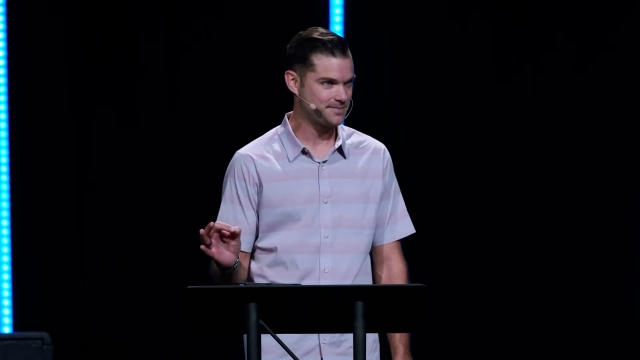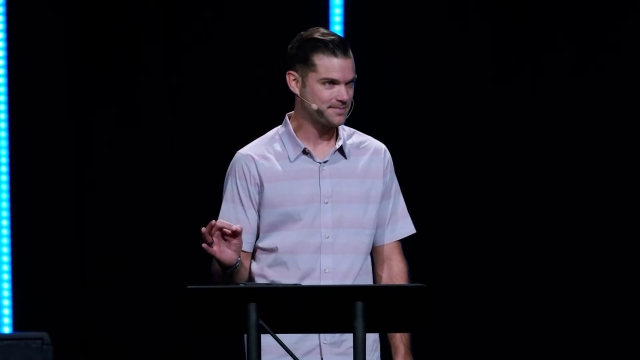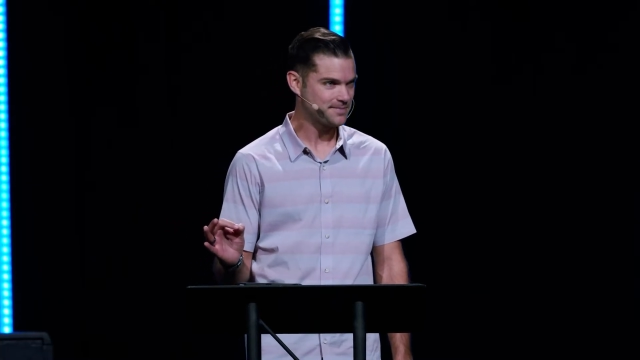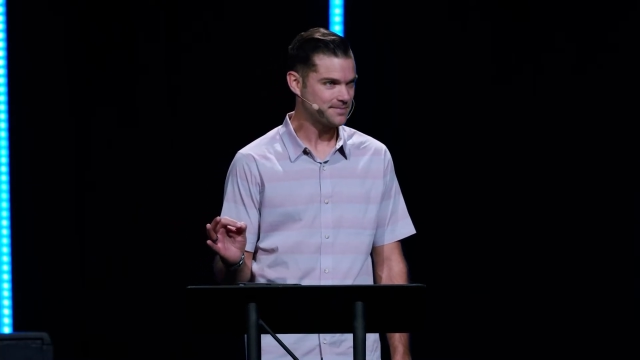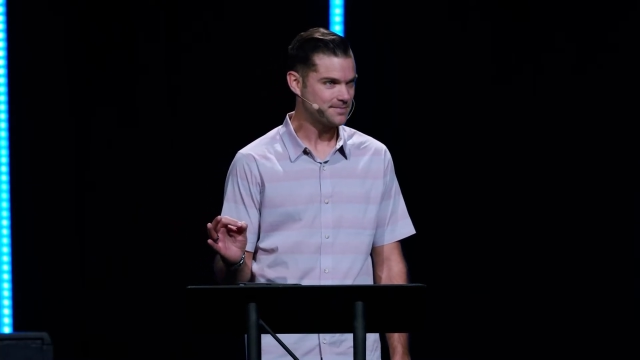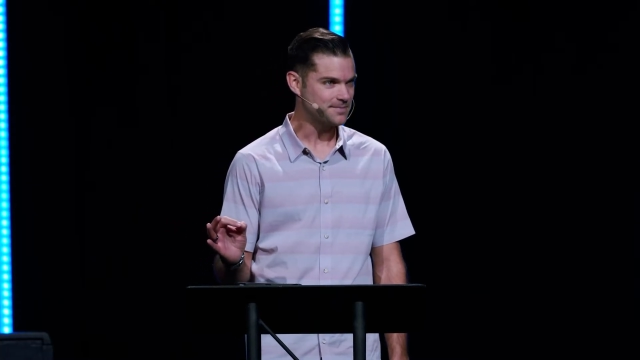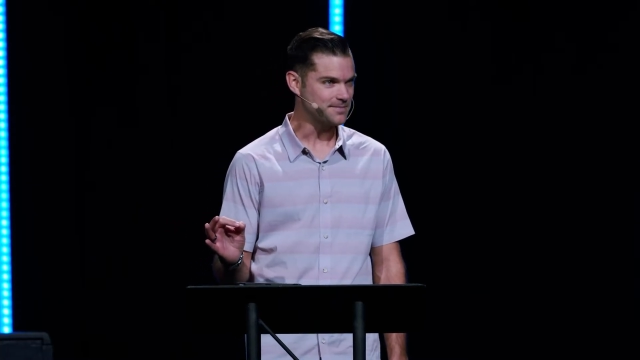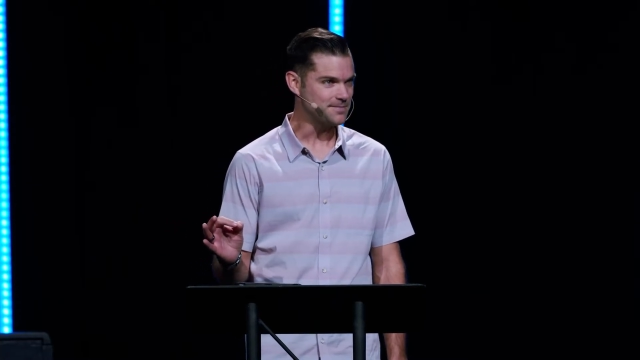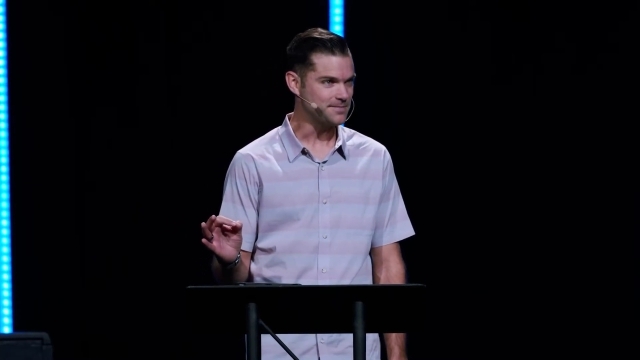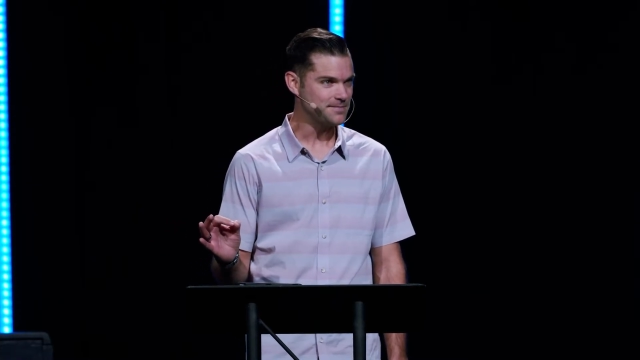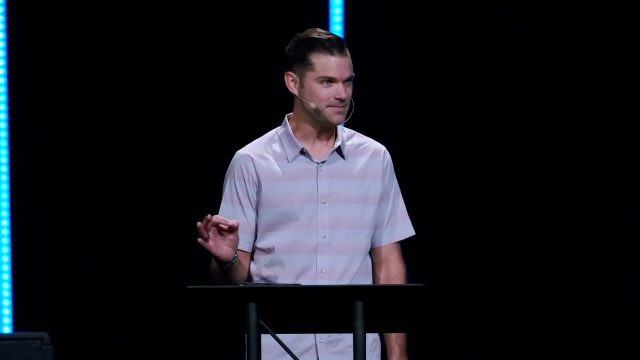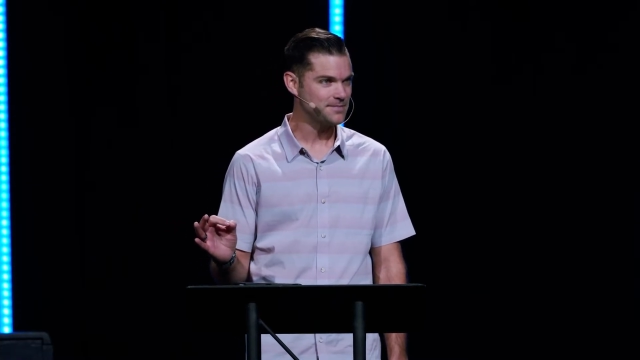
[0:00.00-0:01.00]

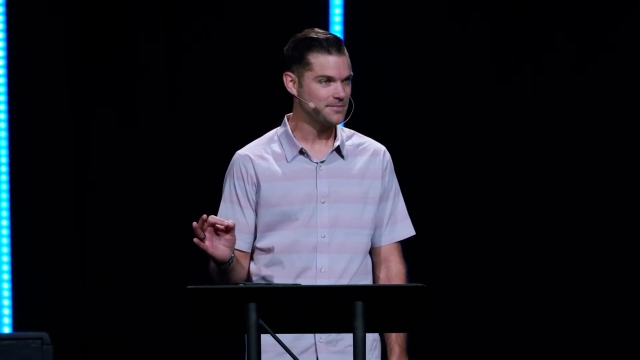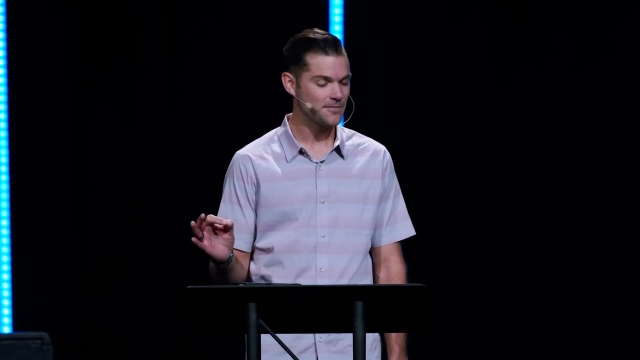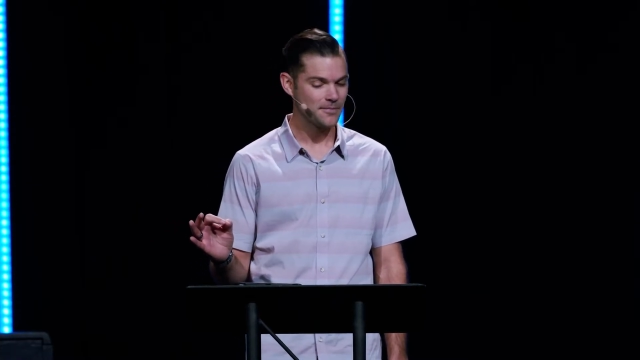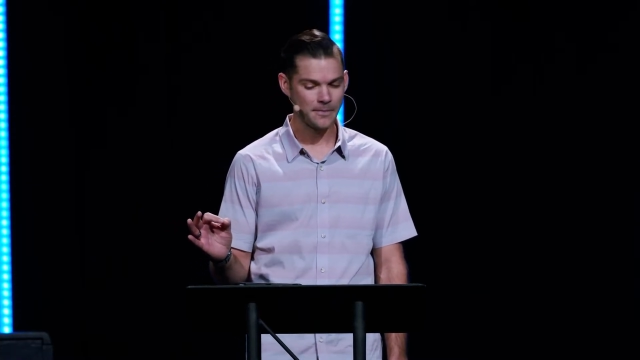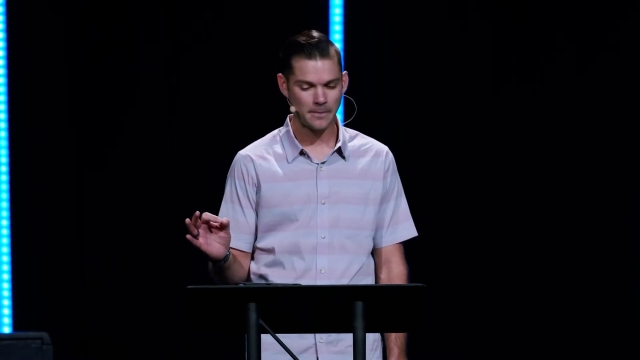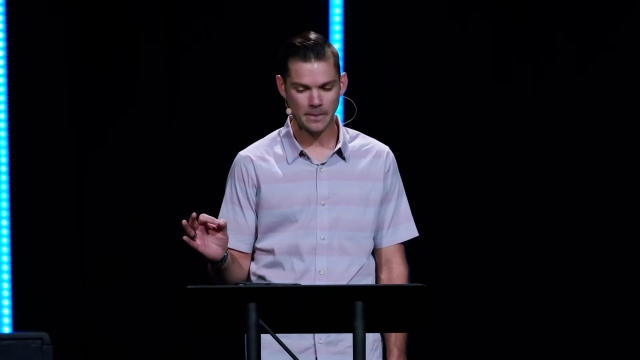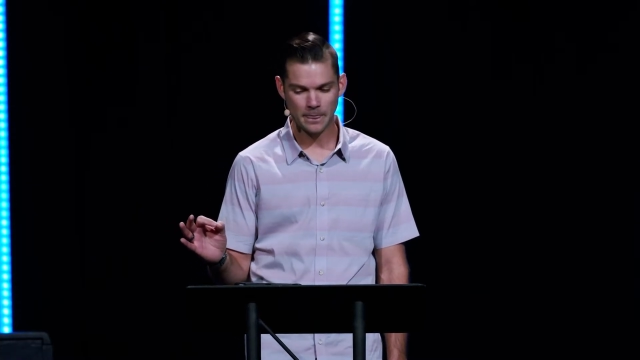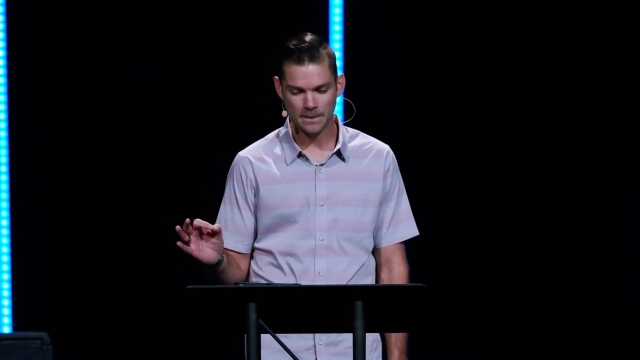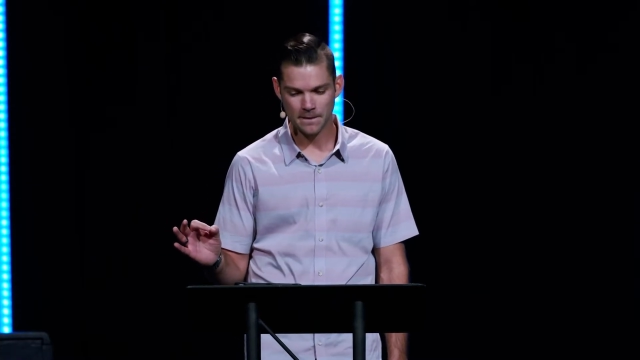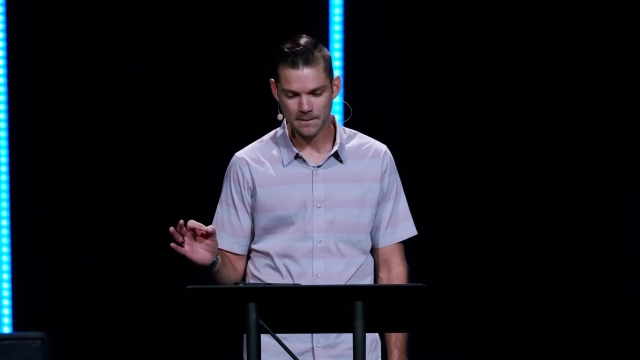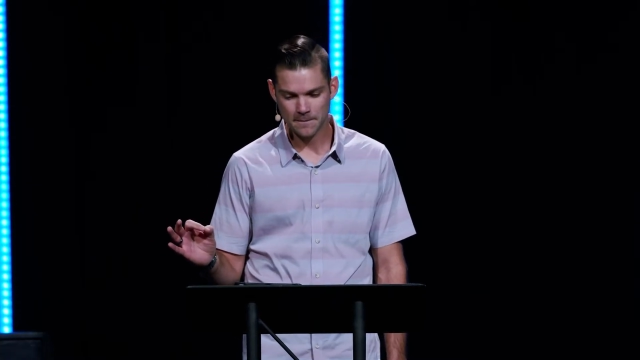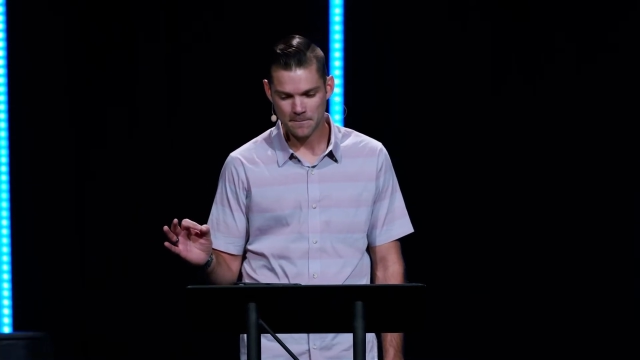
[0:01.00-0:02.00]

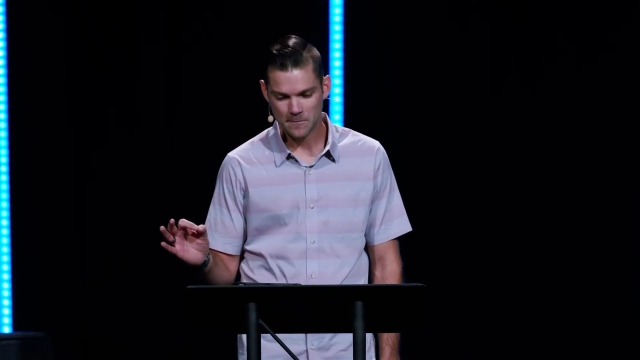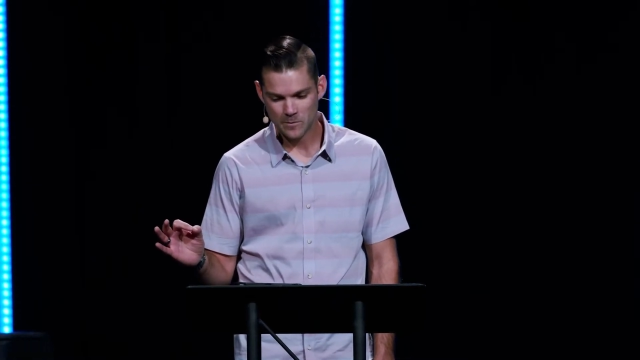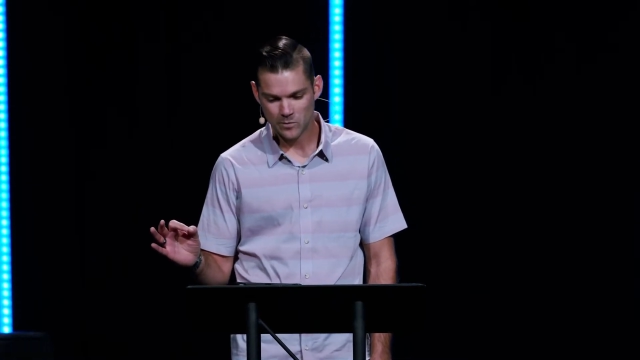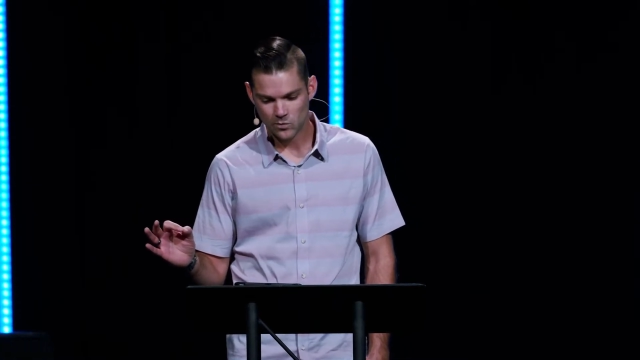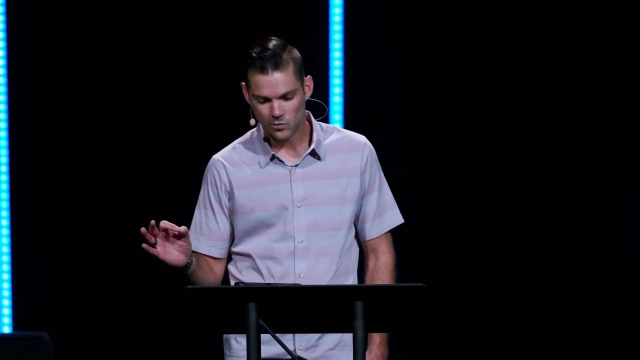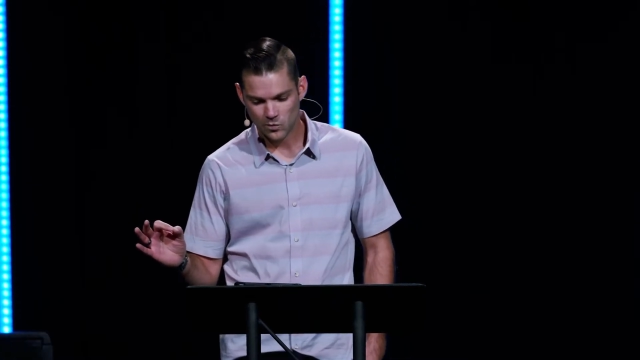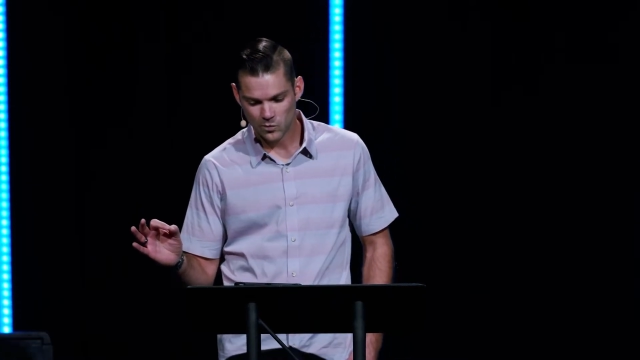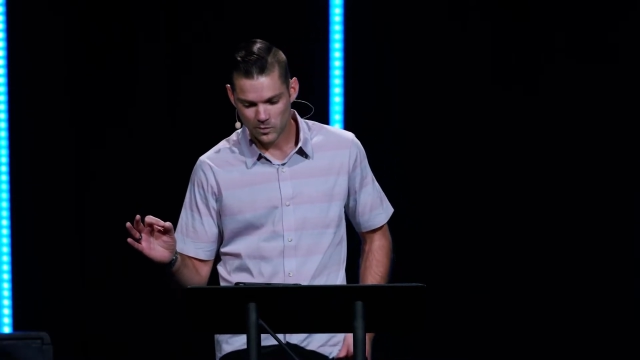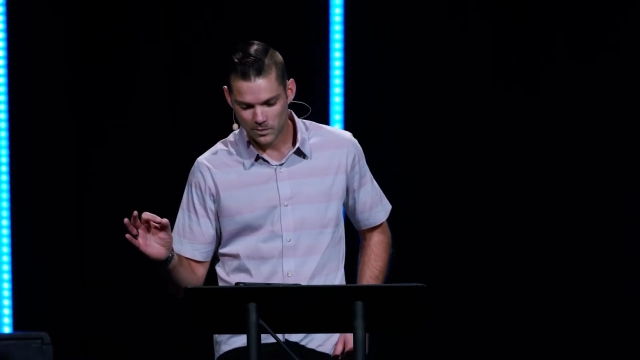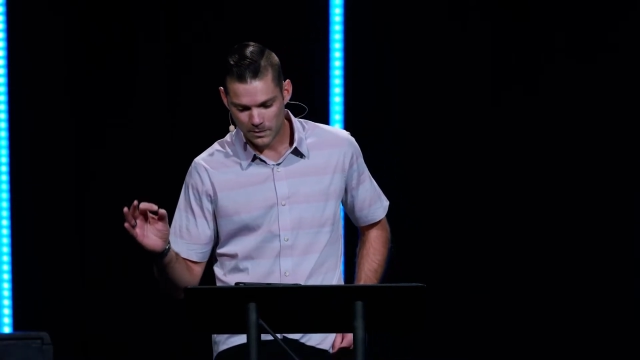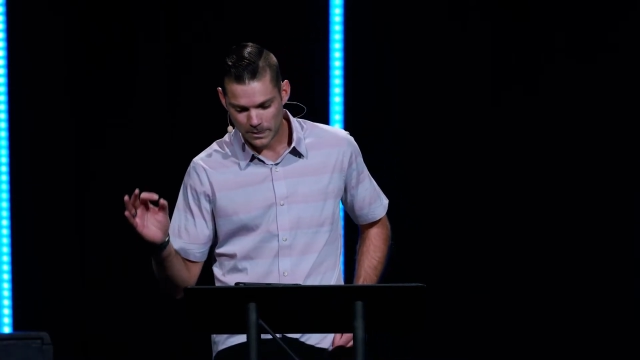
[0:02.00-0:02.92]
(no one is talking)